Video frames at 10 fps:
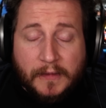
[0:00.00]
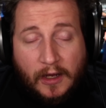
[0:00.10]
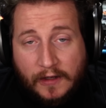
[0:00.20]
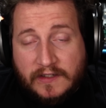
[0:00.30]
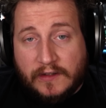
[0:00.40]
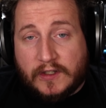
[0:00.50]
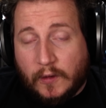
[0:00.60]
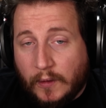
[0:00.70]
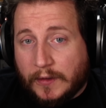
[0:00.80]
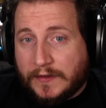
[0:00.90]
also the
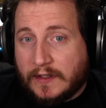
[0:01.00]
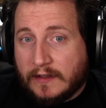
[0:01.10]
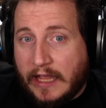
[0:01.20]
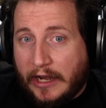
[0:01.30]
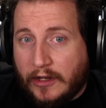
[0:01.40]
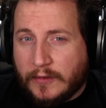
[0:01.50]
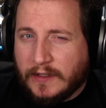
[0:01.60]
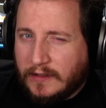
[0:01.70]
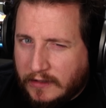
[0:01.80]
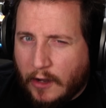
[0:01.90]
tools that you use.
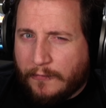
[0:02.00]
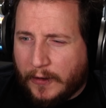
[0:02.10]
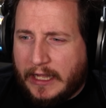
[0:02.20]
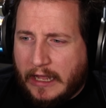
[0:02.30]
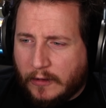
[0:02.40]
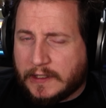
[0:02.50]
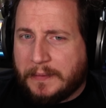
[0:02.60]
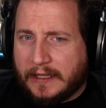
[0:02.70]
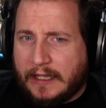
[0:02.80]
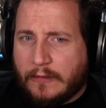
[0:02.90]
And don't forget,
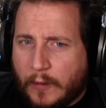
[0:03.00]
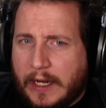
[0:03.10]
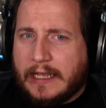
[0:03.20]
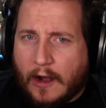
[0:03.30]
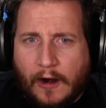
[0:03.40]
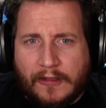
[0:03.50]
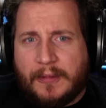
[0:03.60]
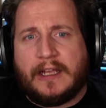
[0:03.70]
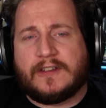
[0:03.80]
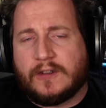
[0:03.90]
ultimately, we are the
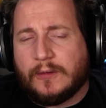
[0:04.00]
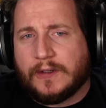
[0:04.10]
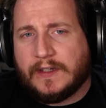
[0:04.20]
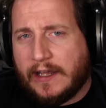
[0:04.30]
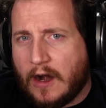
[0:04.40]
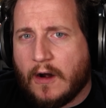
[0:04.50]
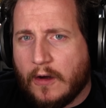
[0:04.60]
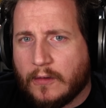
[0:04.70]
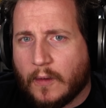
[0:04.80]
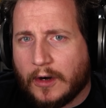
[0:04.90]
biggest tools in our
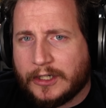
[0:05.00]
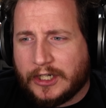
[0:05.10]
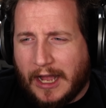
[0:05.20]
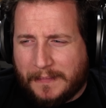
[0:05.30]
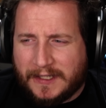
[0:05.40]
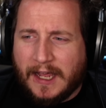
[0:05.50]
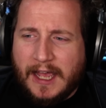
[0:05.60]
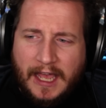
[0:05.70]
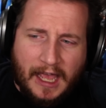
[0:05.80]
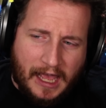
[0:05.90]
own workshops.
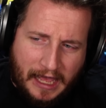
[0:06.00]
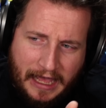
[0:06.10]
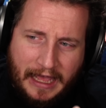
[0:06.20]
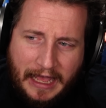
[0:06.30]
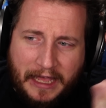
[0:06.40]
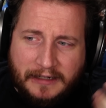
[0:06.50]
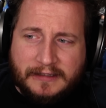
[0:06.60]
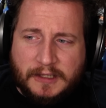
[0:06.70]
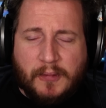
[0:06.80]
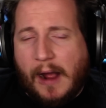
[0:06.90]
And
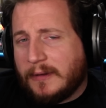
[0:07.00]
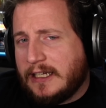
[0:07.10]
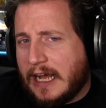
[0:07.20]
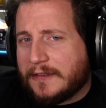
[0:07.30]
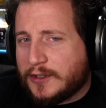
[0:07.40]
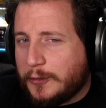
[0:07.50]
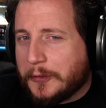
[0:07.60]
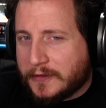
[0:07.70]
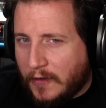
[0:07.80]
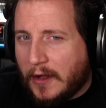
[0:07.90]
it's probably not the
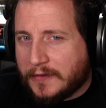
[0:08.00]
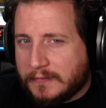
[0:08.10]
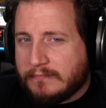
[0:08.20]
tool's fault.